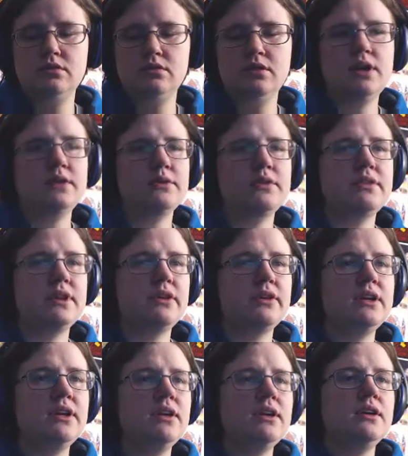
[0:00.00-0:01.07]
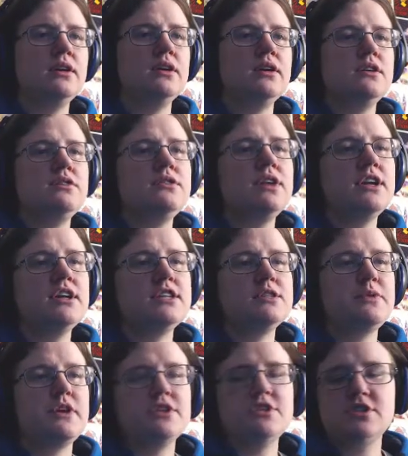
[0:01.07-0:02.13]
Hello, Thancred. Do not
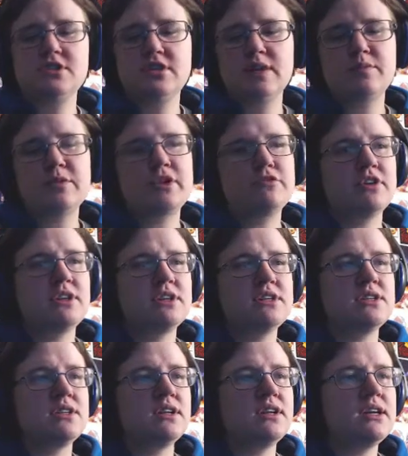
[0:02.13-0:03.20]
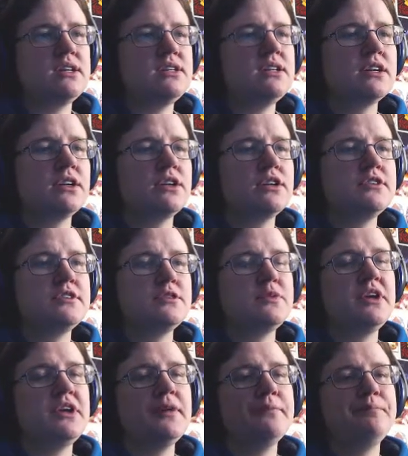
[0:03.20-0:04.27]
despair just yet, my friend. An idea occurs to
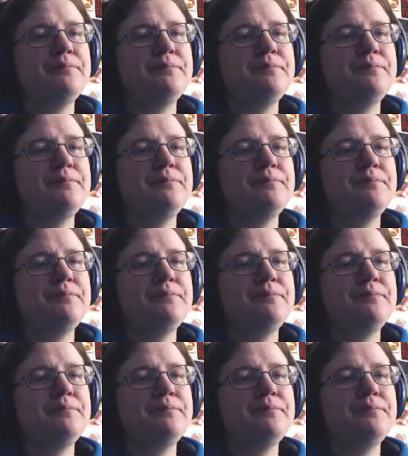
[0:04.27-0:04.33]
me.